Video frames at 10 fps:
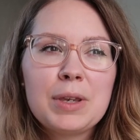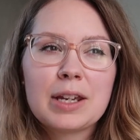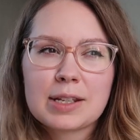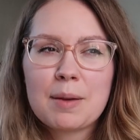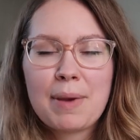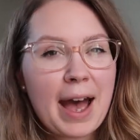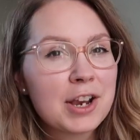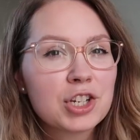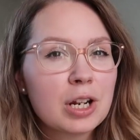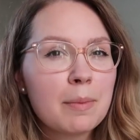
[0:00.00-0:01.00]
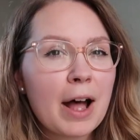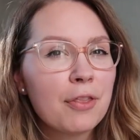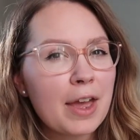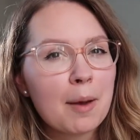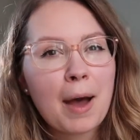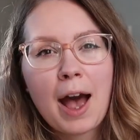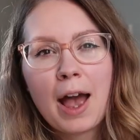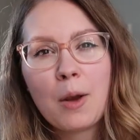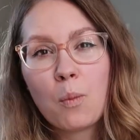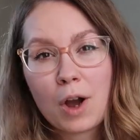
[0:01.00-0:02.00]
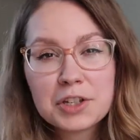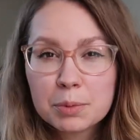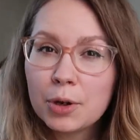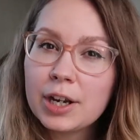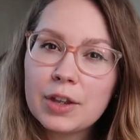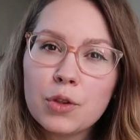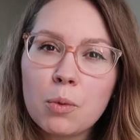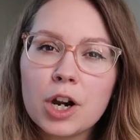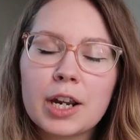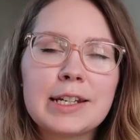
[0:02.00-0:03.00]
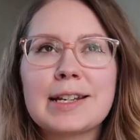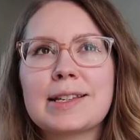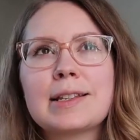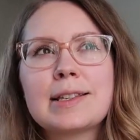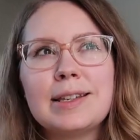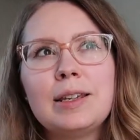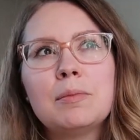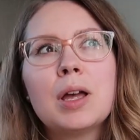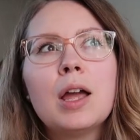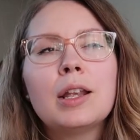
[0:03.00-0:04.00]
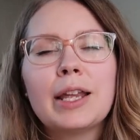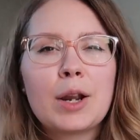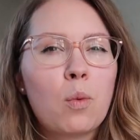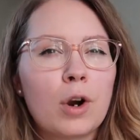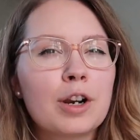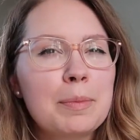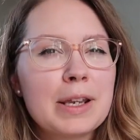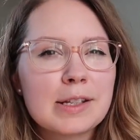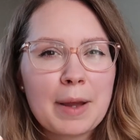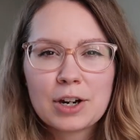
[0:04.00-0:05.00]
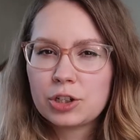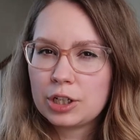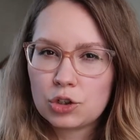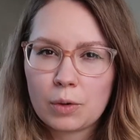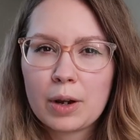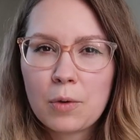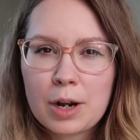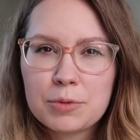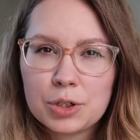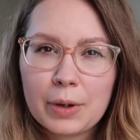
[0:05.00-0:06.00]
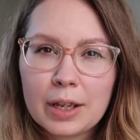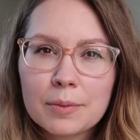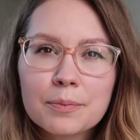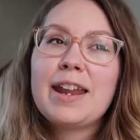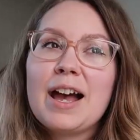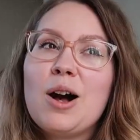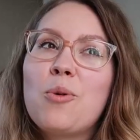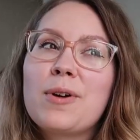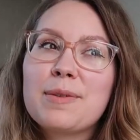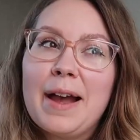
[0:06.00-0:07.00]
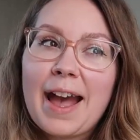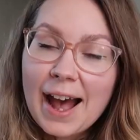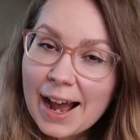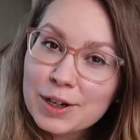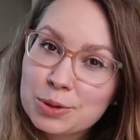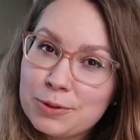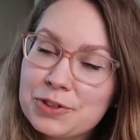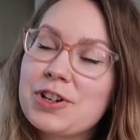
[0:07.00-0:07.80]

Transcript: because I'm passionate about them, I want to put in the work. It doesn't seem like work because I'm actually enjoying what I'm doing. Now with my actual